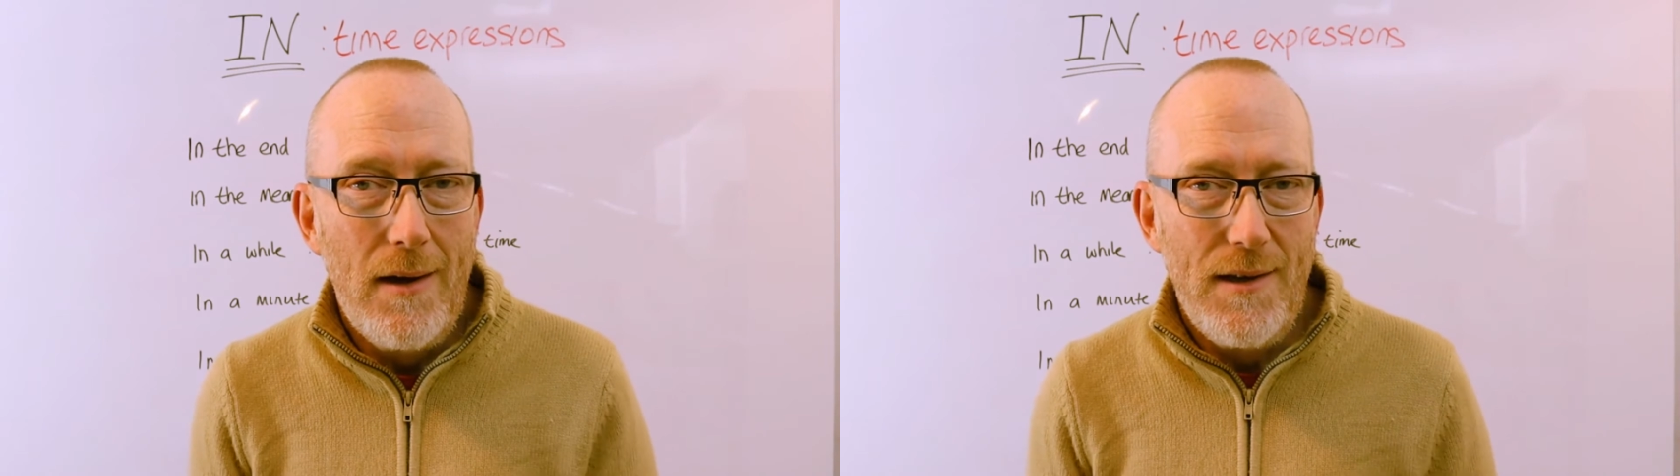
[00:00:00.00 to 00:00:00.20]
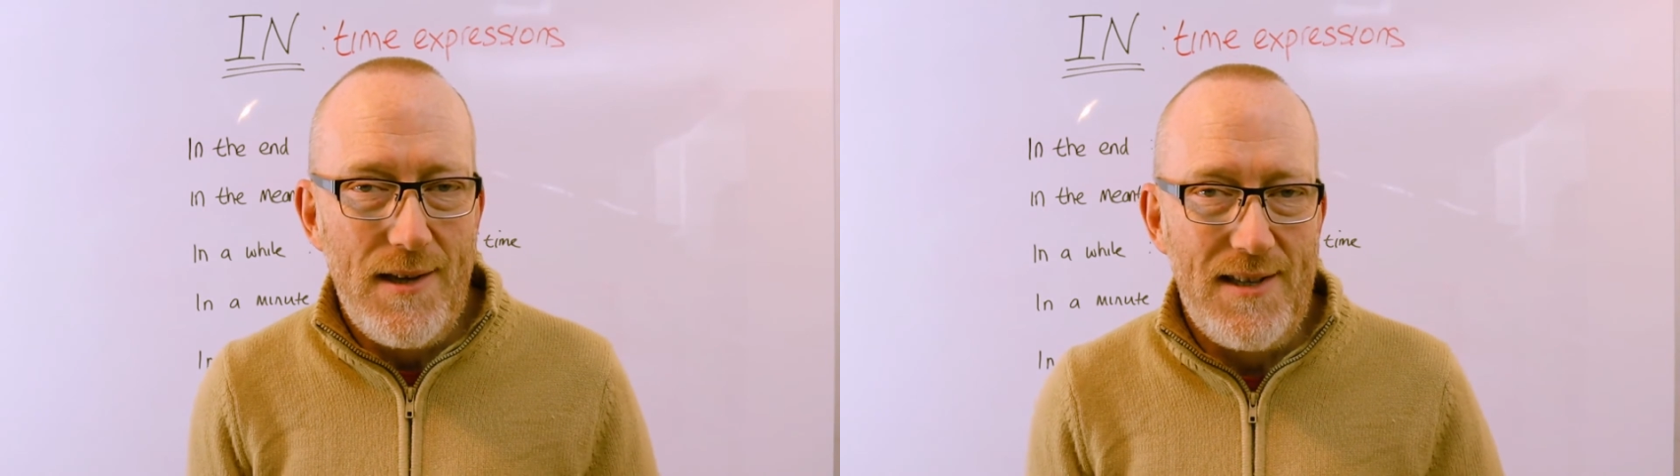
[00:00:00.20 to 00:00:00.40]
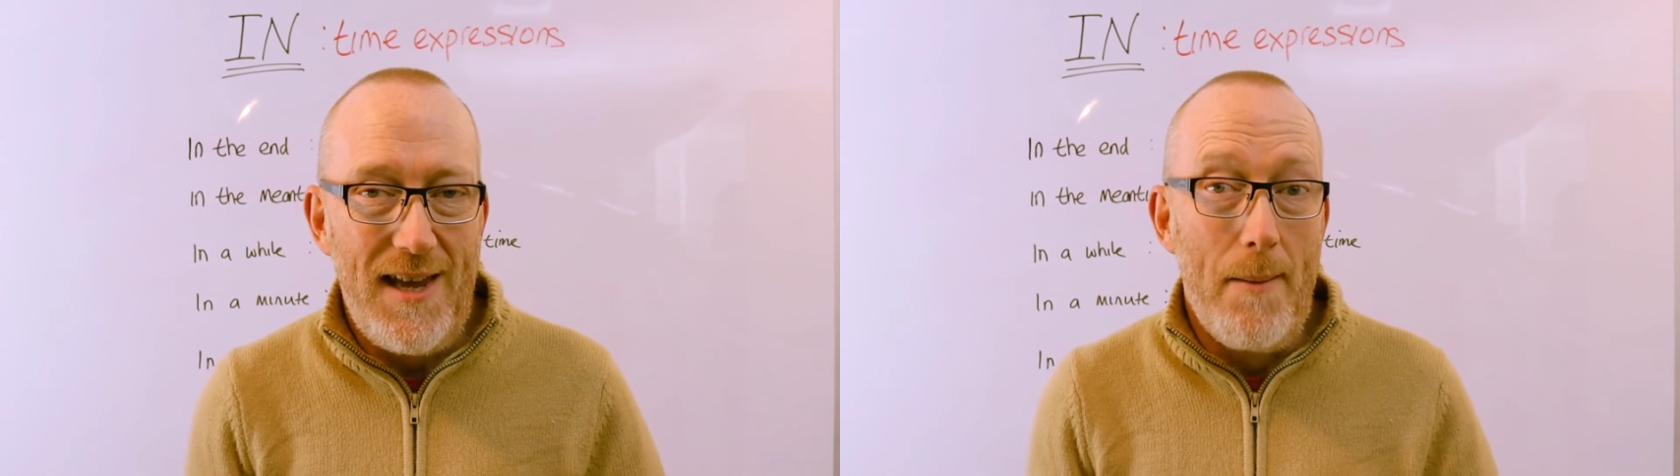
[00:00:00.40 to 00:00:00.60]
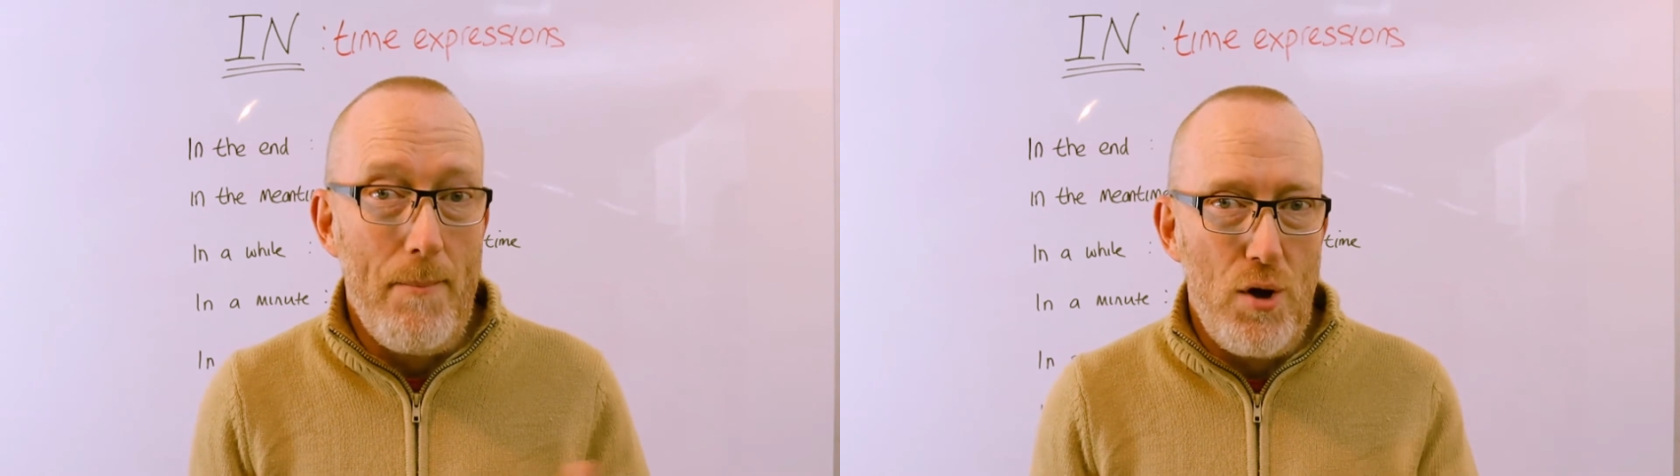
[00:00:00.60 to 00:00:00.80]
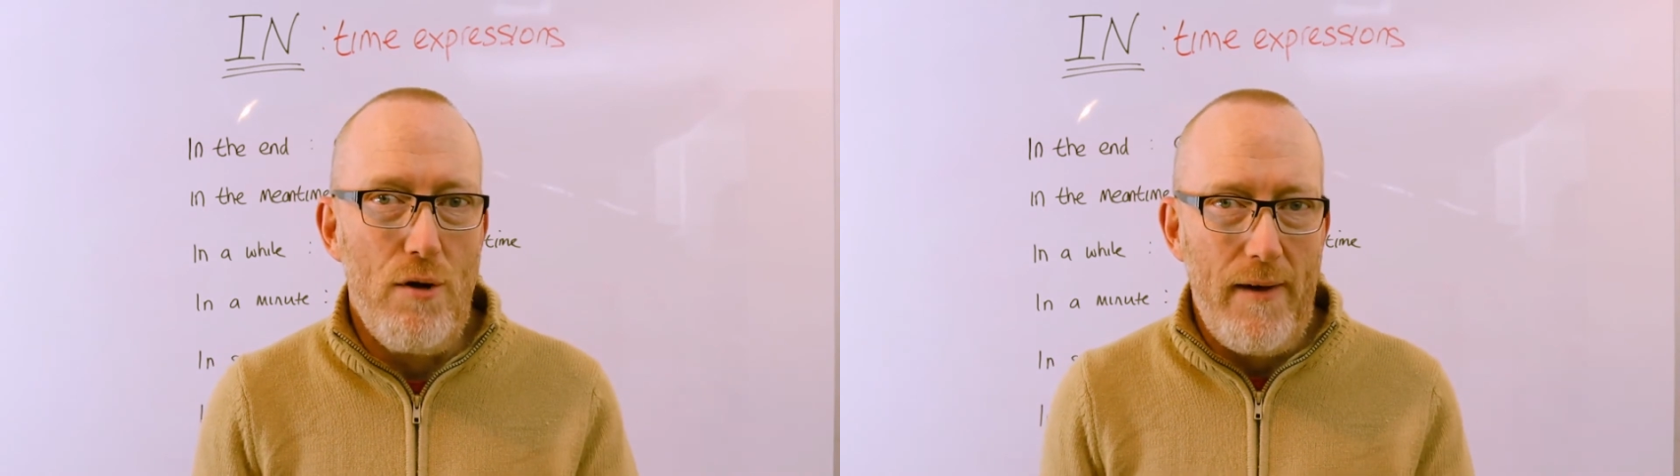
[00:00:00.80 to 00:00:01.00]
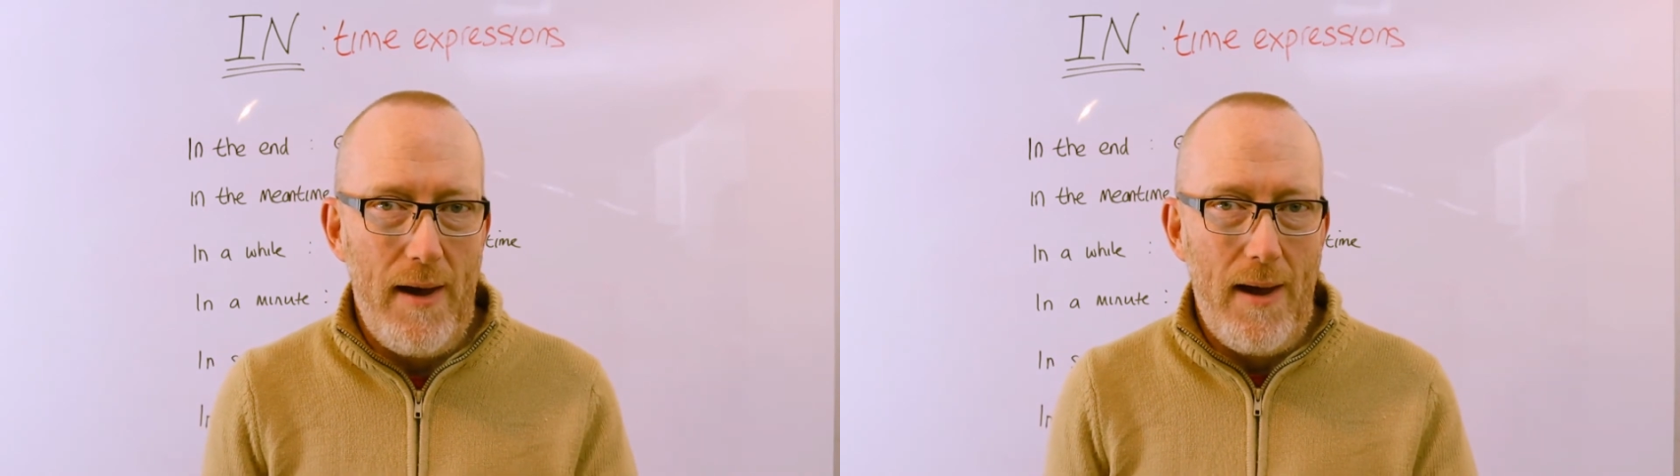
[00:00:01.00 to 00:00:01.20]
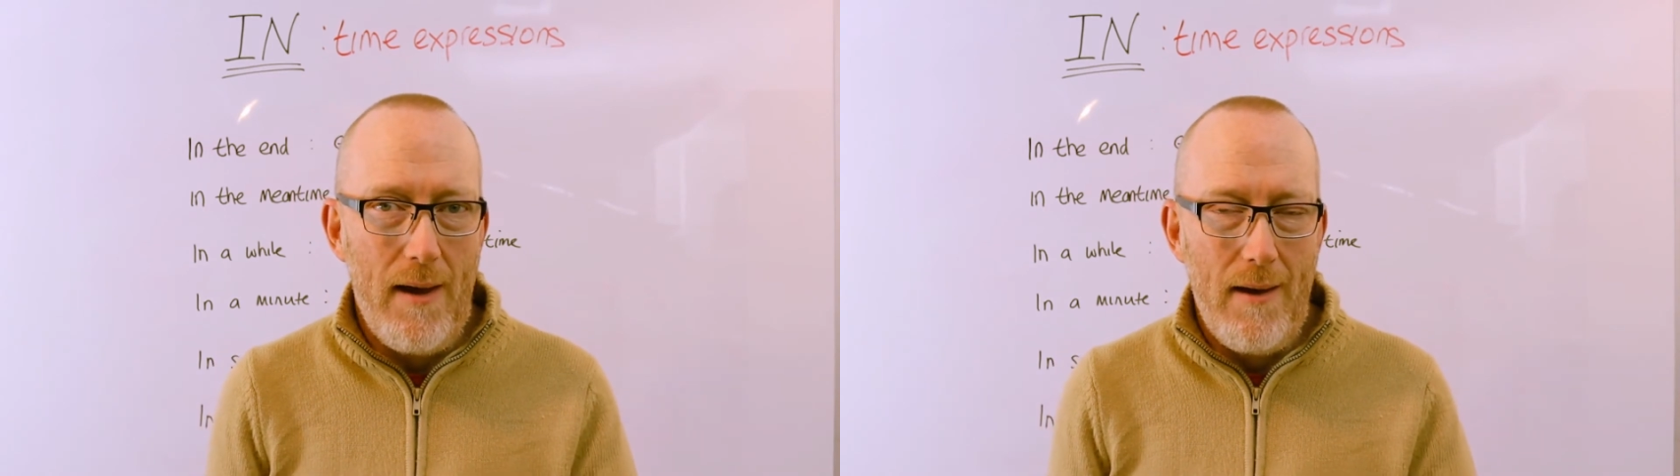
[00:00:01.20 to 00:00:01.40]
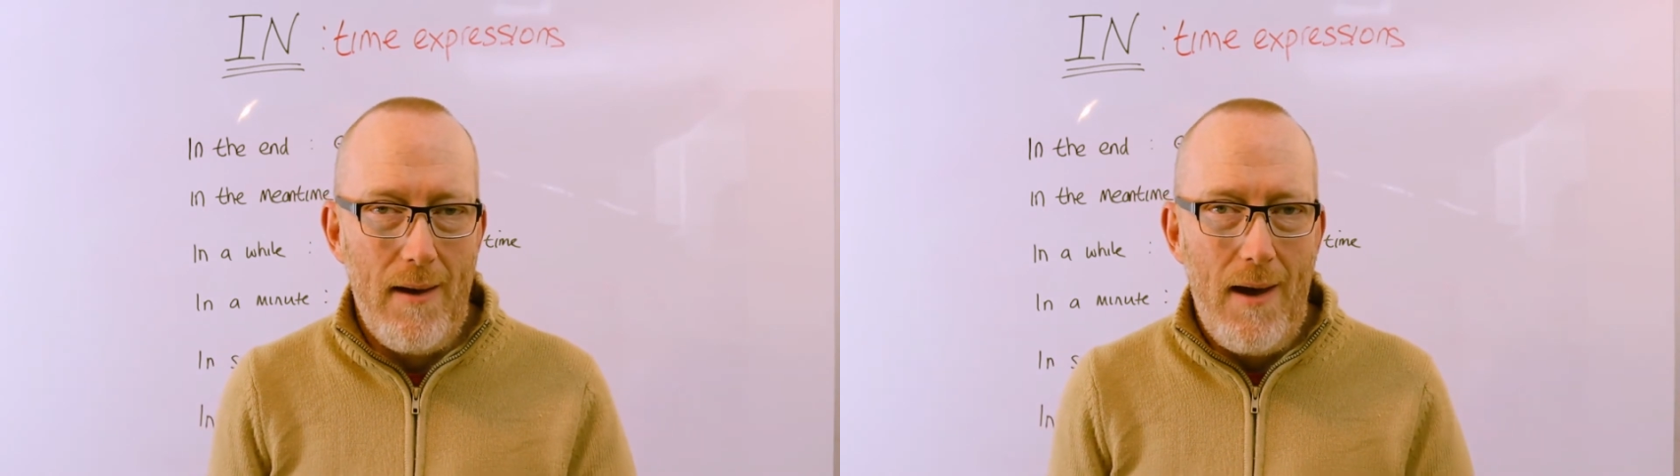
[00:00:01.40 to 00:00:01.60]
to see a movie
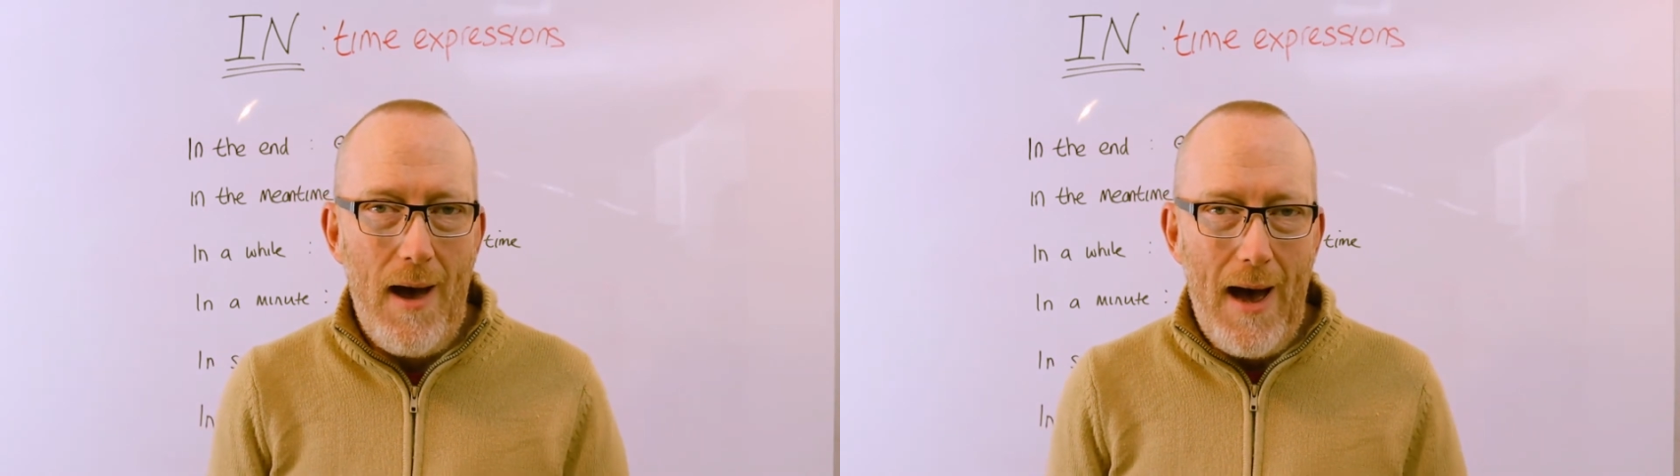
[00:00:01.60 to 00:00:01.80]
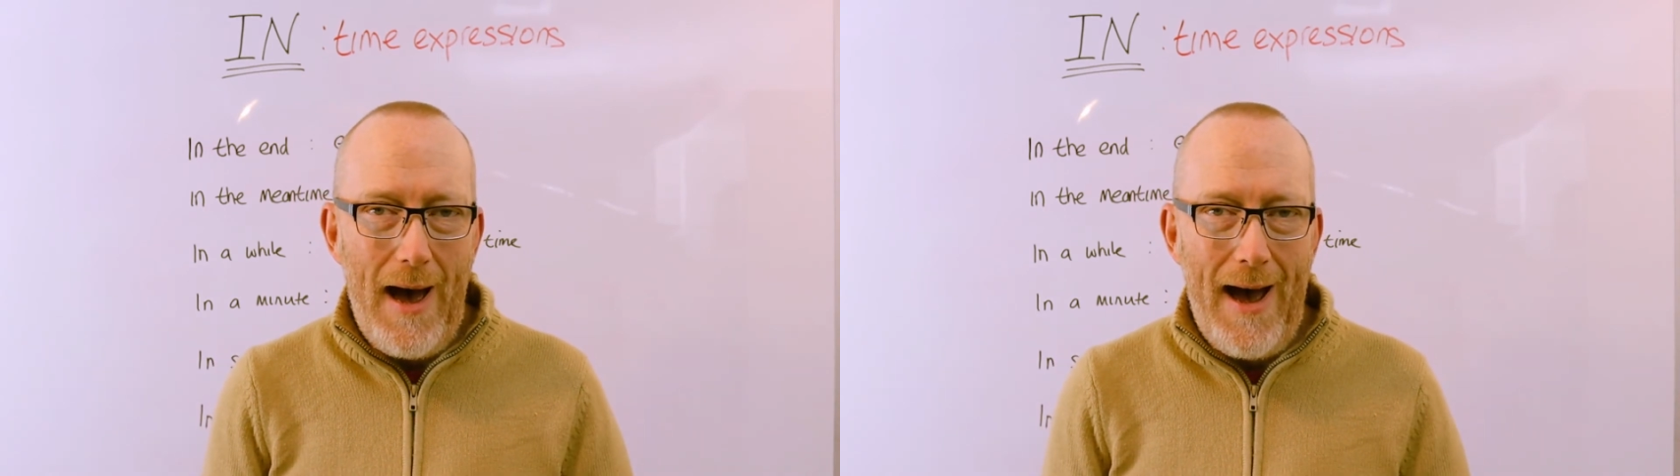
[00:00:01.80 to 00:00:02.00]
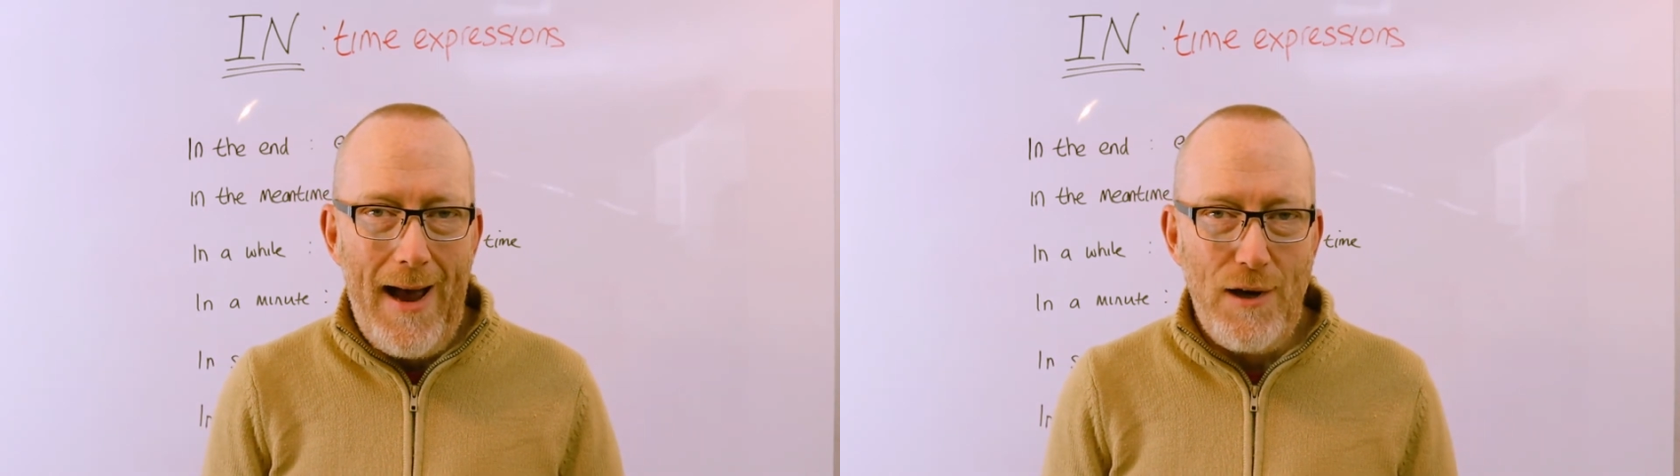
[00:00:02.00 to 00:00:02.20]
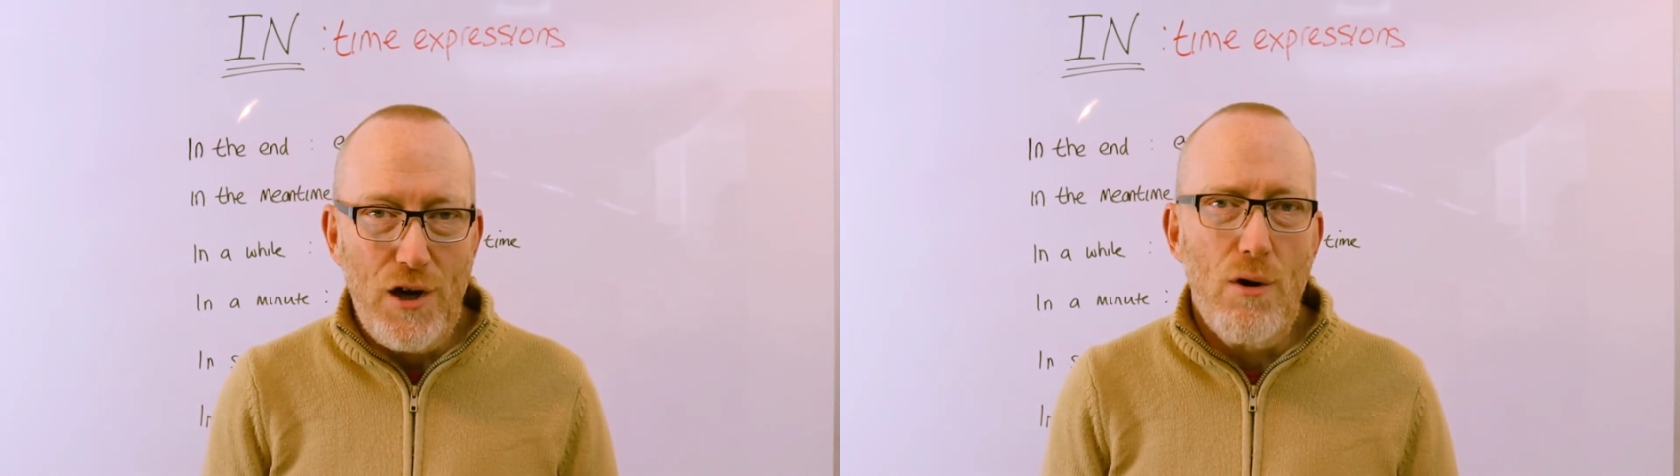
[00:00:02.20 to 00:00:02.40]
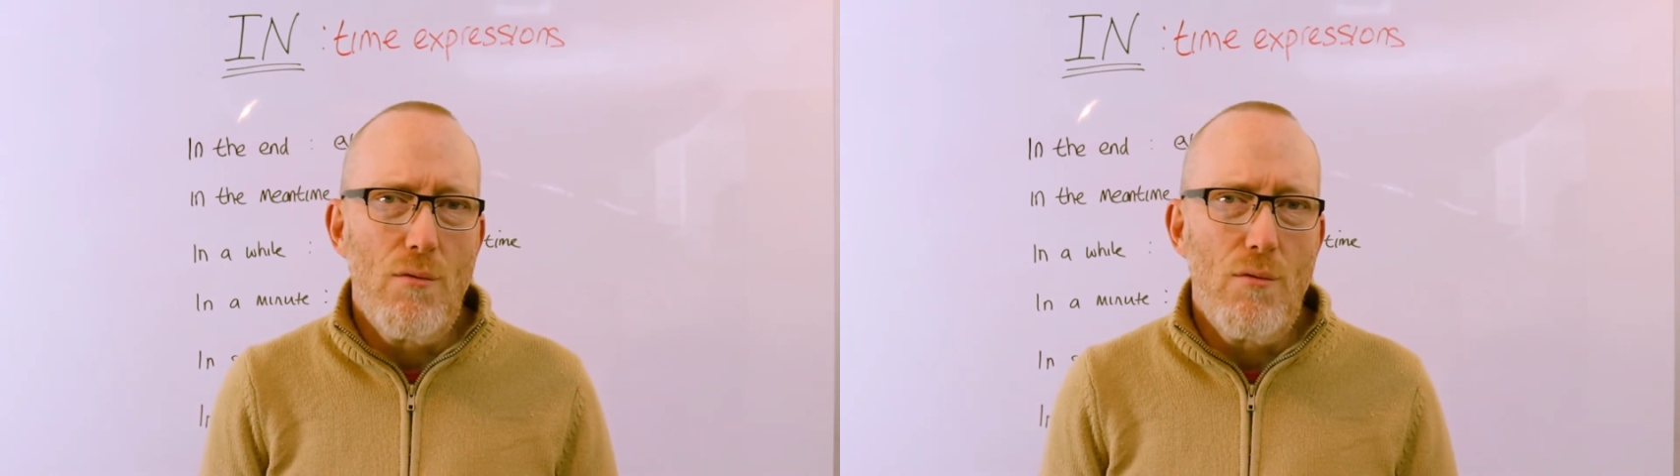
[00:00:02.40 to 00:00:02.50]
and you